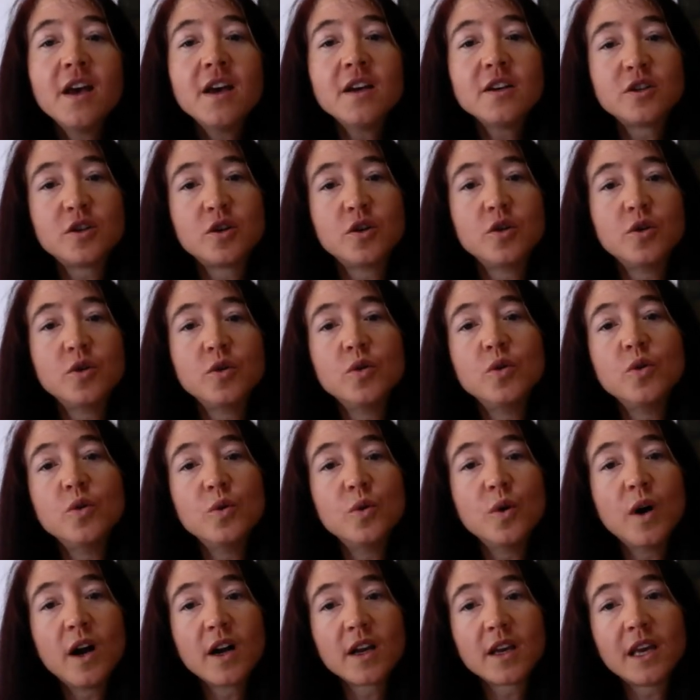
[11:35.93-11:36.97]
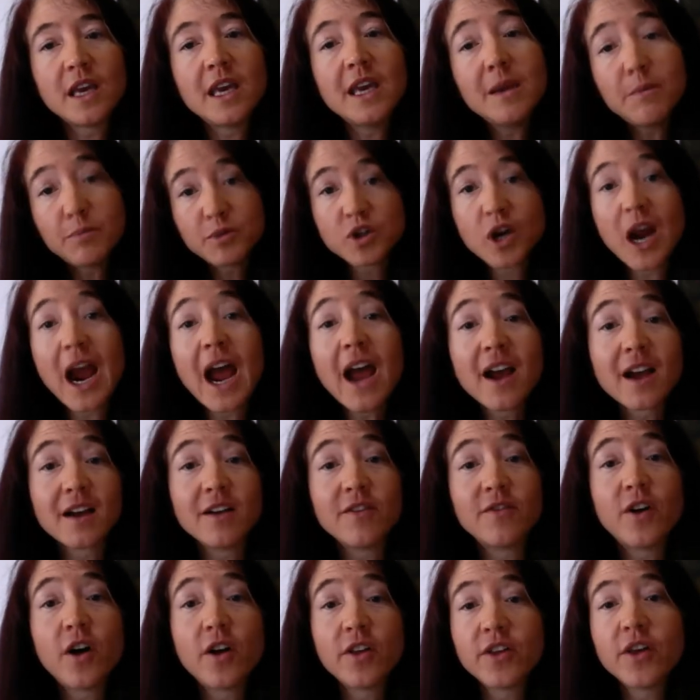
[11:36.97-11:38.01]
to keep track of
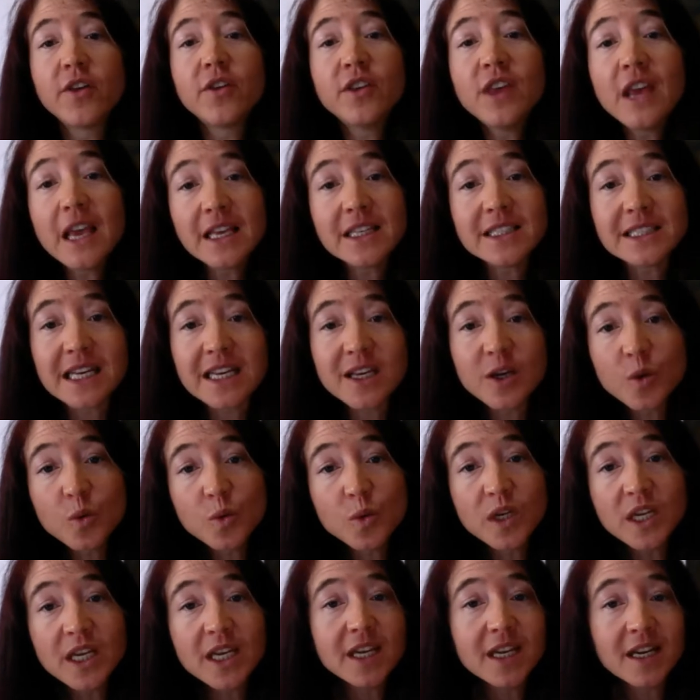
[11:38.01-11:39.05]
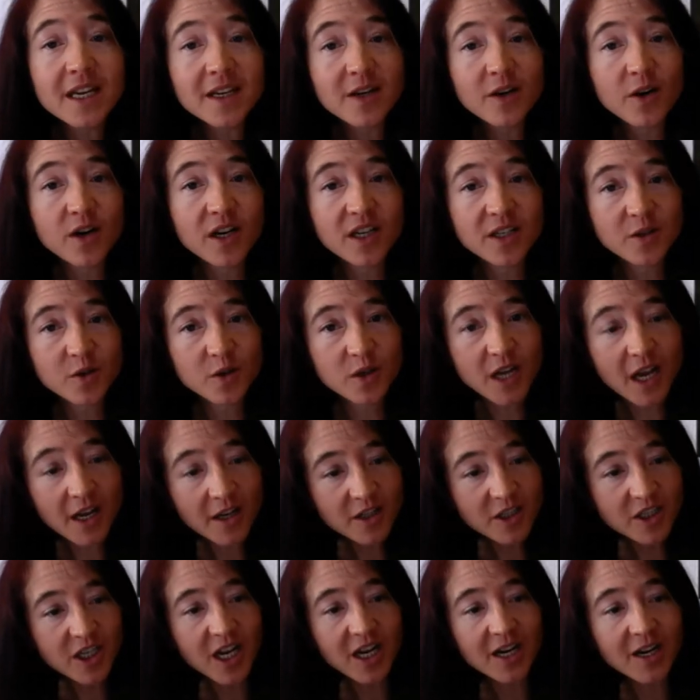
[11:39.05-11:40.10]
all the things that you need in your
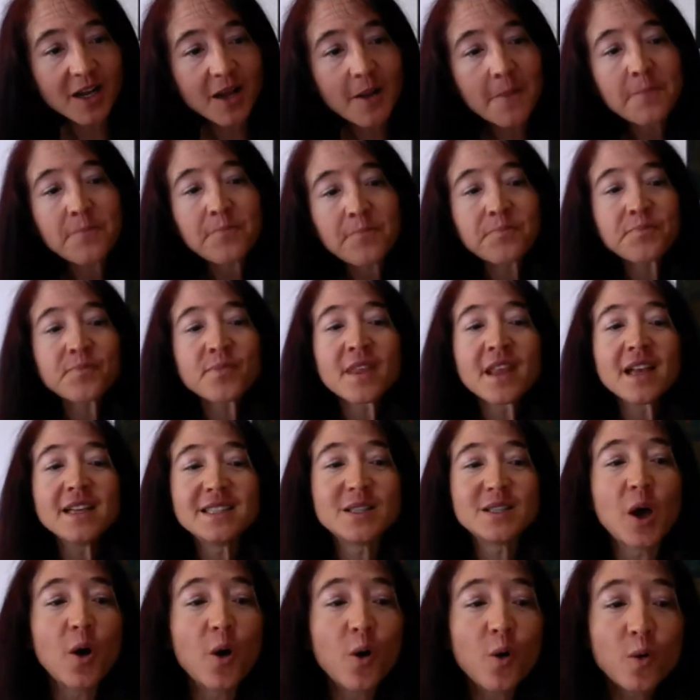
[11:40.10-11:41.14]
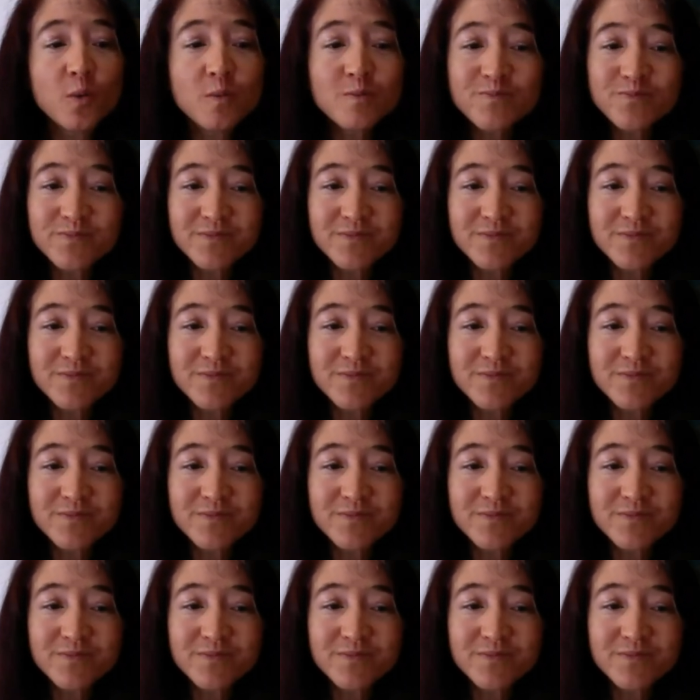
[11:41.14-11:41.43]
introduction. So